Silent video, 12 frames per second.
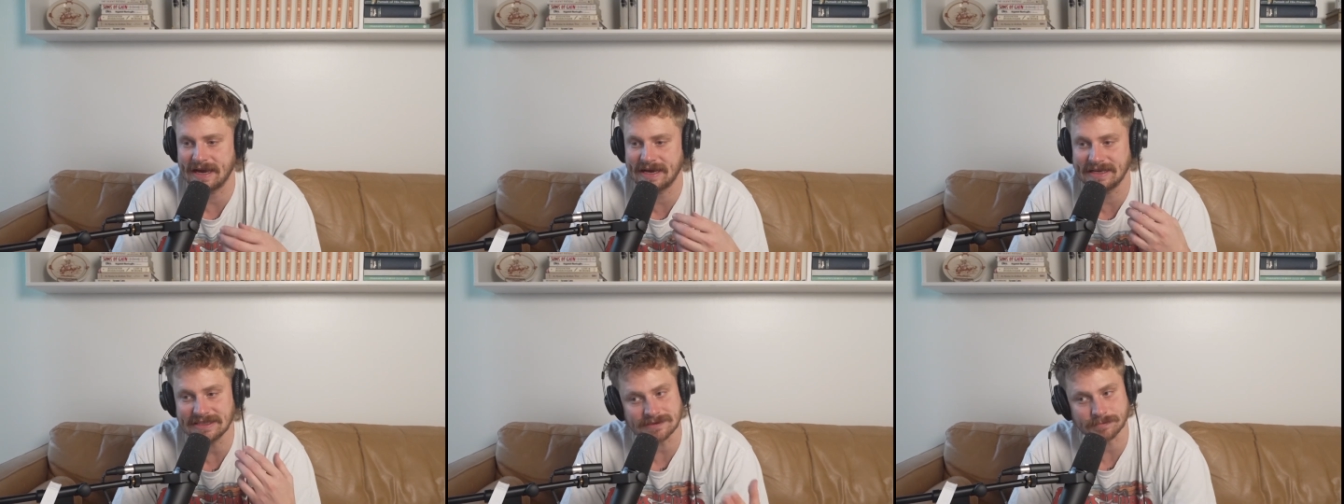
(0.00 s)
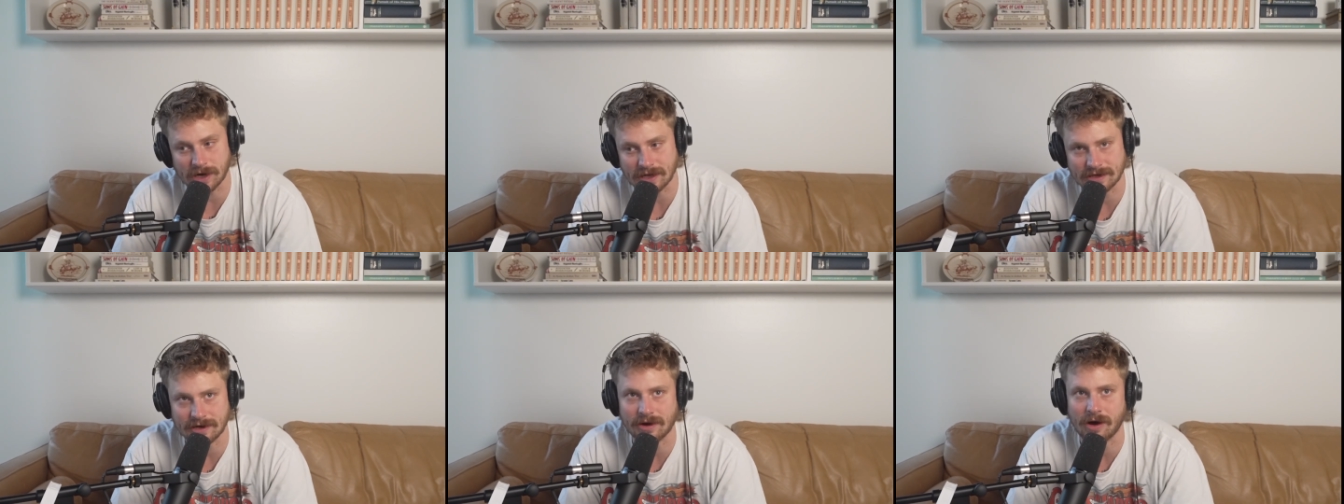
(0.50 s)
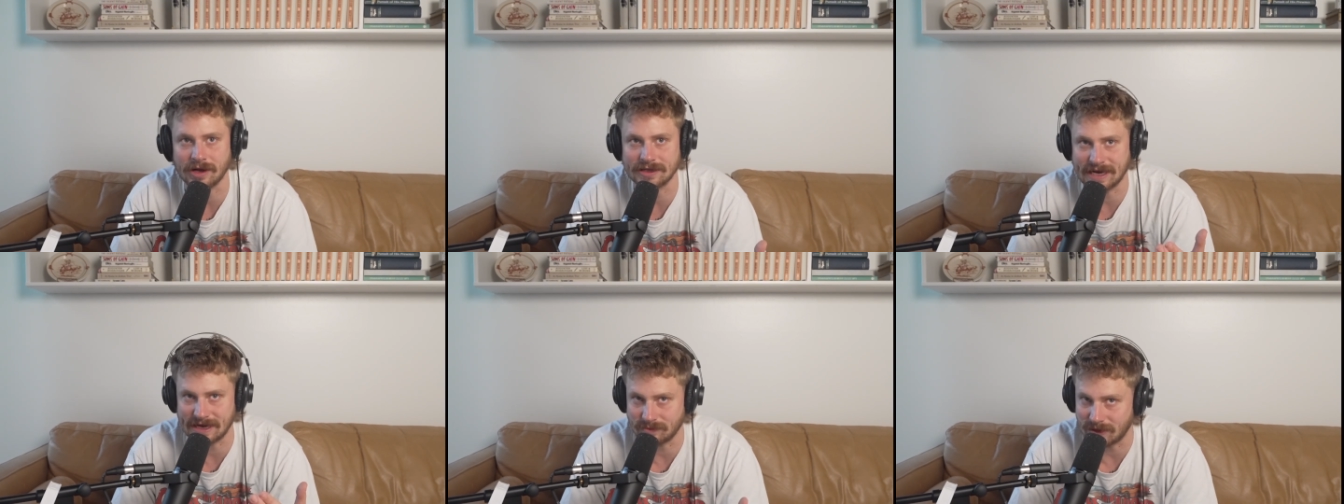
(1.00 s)
And his brother called
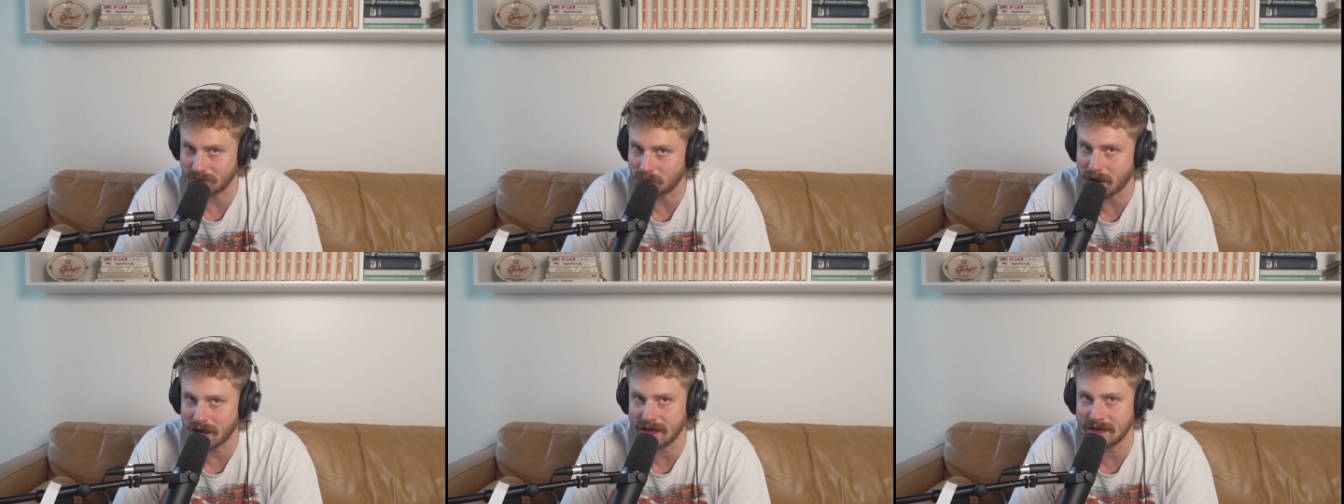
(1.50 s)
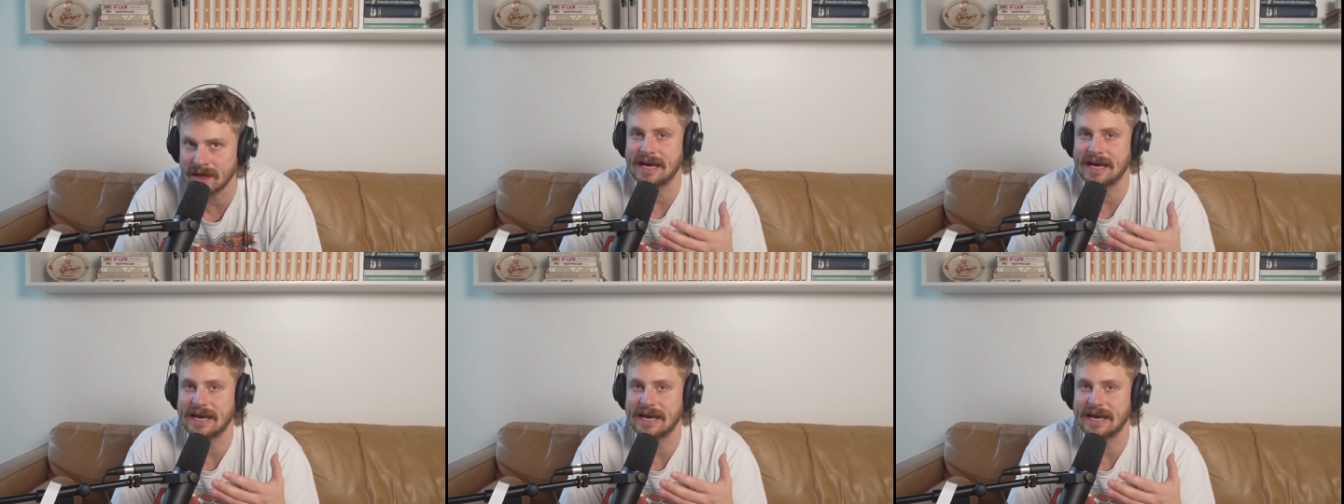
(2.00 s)
911.